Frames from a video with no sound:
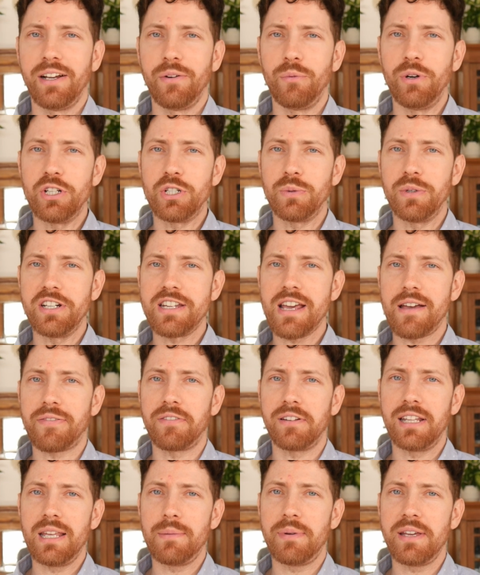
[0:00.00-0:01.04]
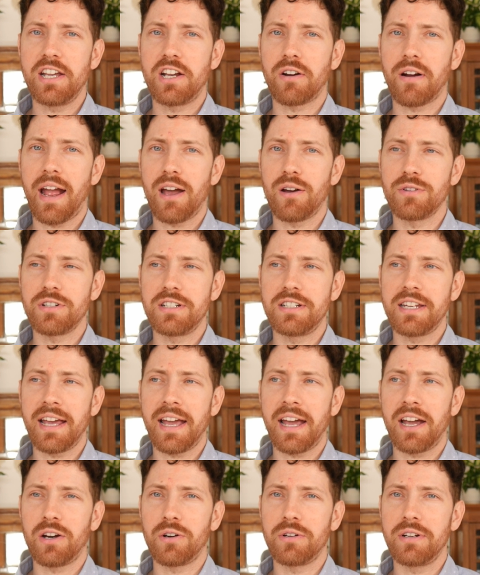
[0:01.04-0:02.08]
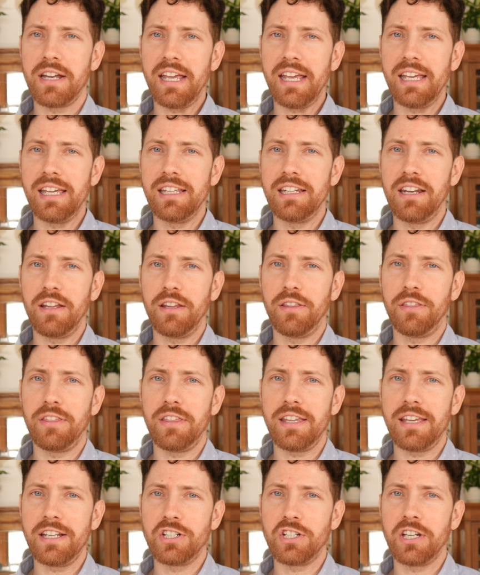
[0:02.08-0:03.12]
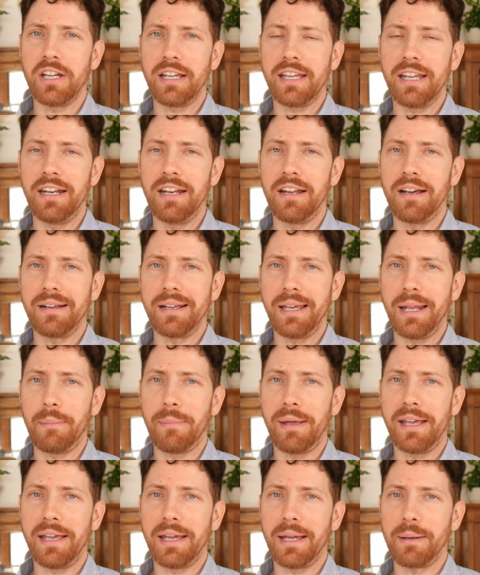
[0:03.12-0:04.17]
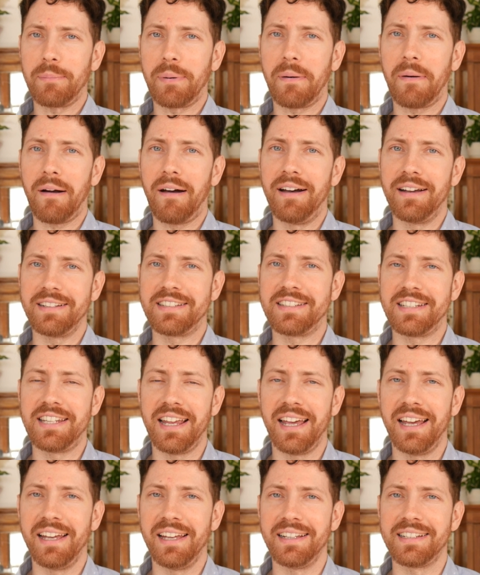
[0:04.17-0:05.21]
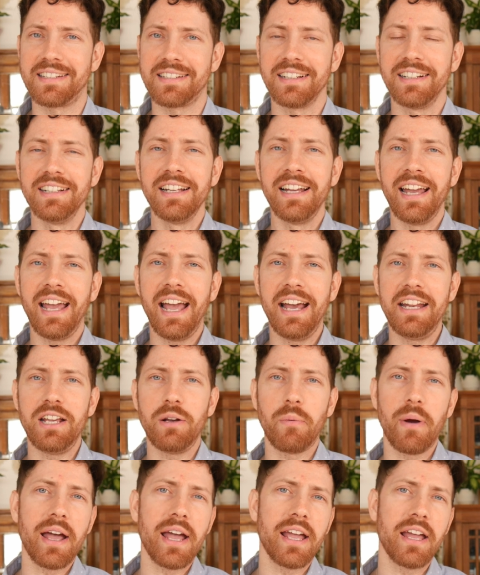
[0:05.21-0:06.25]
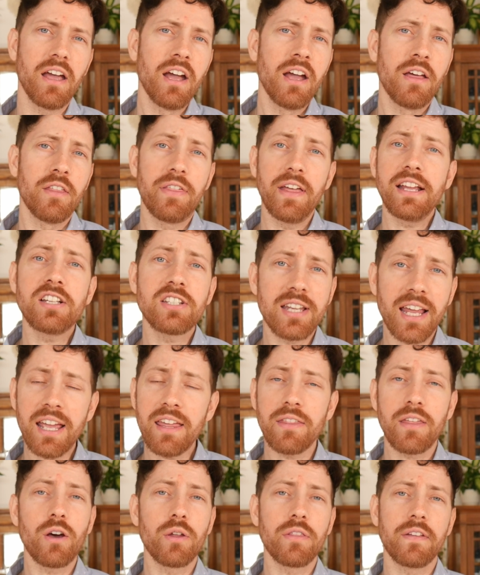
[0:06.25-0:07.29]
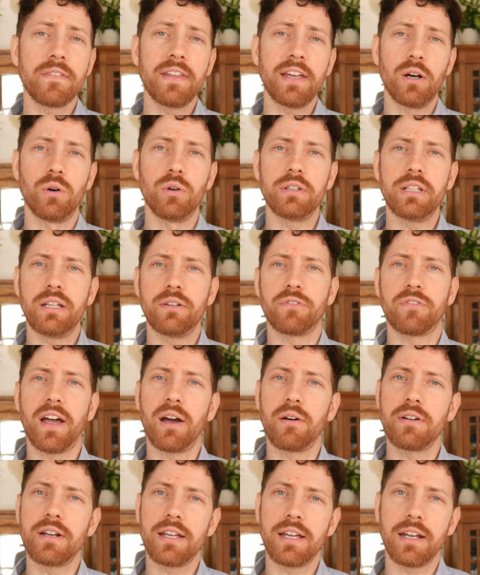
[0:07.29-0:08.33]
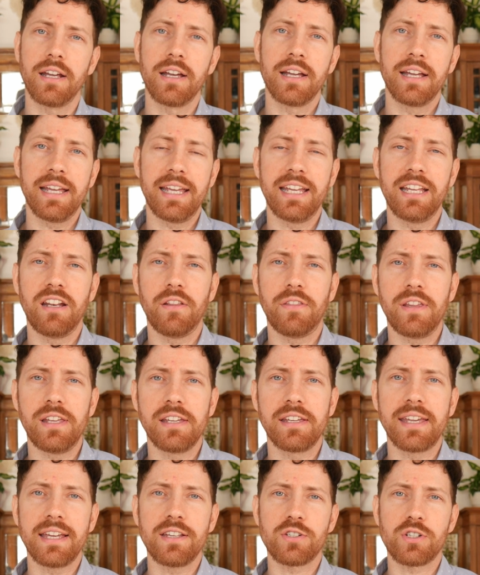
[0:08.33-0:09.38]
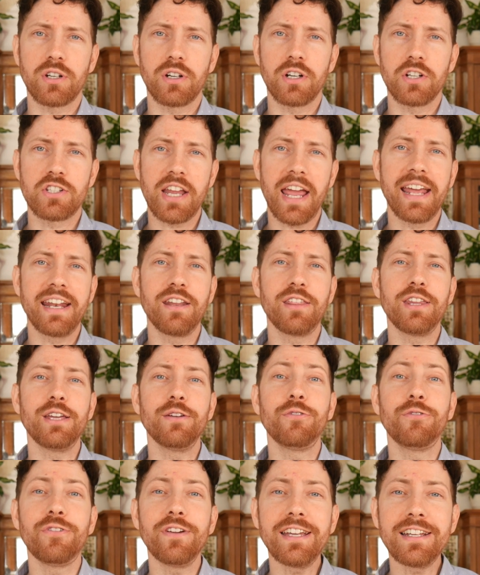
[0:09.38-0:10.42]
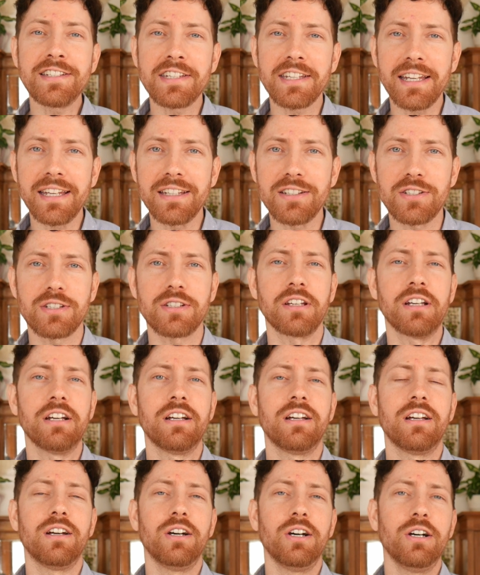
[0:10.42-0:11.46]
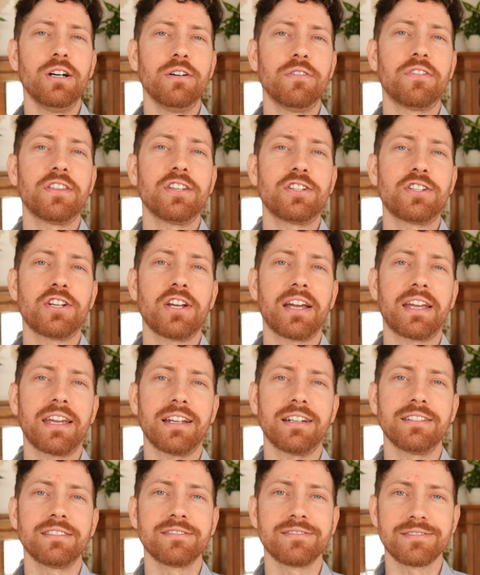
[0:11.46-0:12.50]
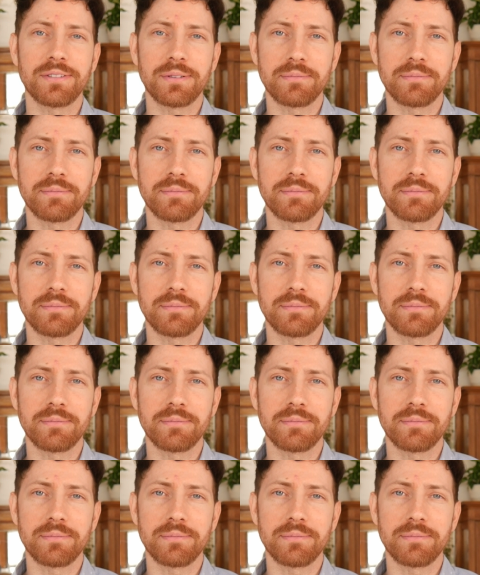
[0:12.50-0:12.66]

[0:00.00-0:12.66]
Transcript: which would definitely be ground down in the chicken nugget making process. anyway, they say though that they only found it in the gizzards and the feces of the chicken.